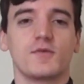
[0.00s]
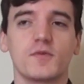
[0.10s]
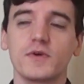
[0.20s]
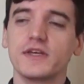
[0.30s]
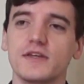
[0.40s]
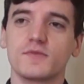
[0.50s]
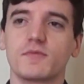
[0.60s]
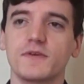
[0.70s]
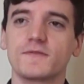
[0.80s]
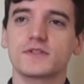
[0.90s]
When
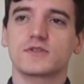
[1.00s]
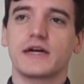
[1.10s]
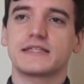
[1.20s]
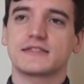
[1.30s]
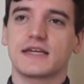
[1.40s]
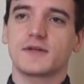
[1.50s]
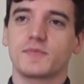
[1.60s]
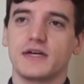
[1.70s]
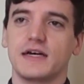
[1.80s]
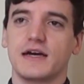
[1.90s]
we first tried to set up
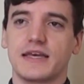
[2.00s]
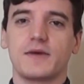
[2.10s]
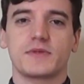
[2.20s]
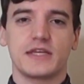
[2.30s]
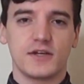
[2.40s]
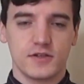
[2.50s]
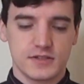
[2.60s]
a game on the hero